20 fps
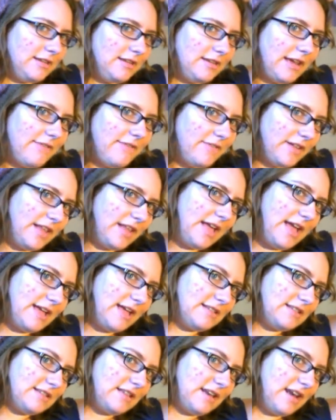It
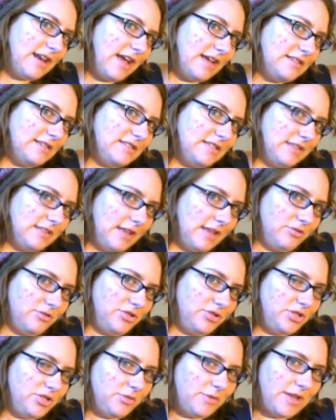definitely has a nice
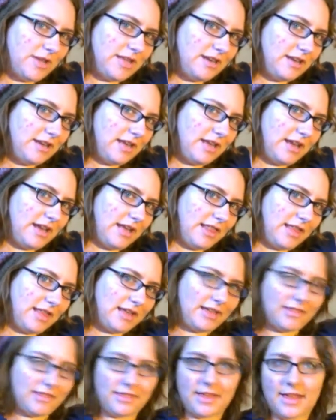slouch to it,
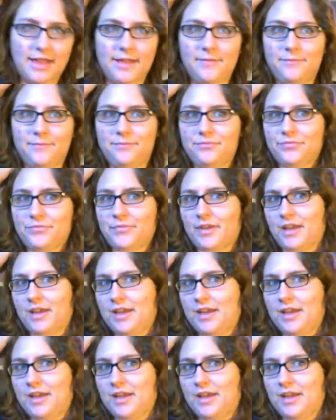and I like that.